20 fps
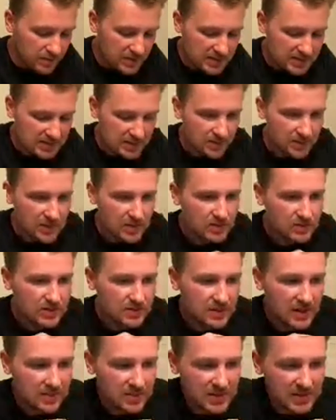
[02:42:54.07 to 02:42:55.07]
be somebody who's
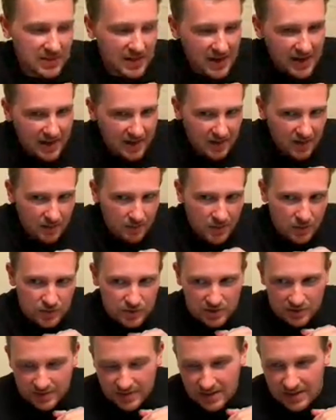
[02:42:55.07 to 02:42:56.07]
maybe not
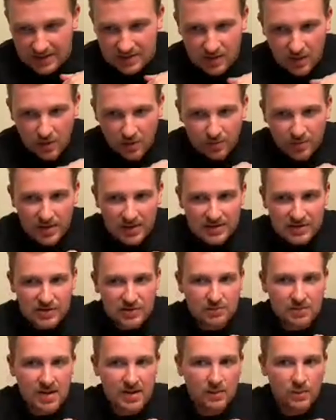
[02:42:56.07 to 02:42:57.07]
emotionally as open as
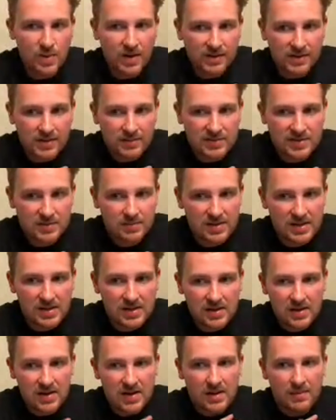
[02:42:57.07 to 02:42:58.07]
you may want them to
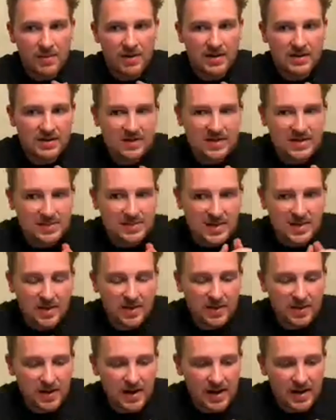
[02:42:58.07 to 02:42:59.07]
be, but it doesn't mean that
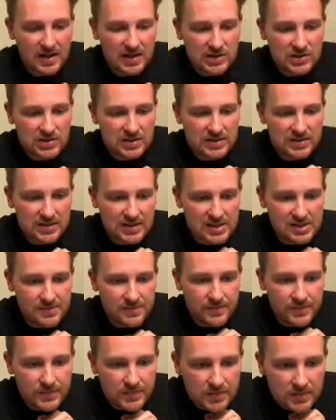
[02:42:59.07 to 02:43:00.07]
they're not interested.
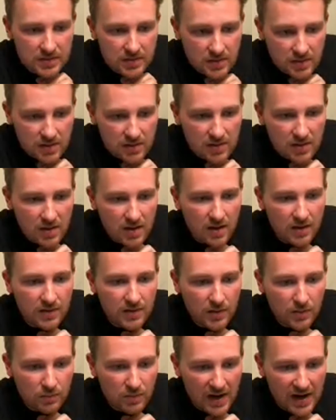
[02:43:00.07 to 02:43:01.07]

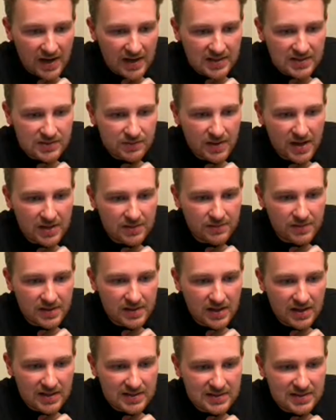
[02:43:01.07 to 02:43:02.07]
The Raz
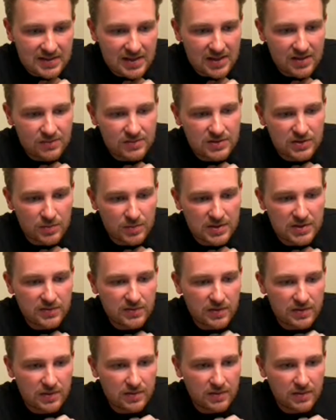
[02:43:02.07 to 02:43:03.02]
Rodriguez, thank you so much for your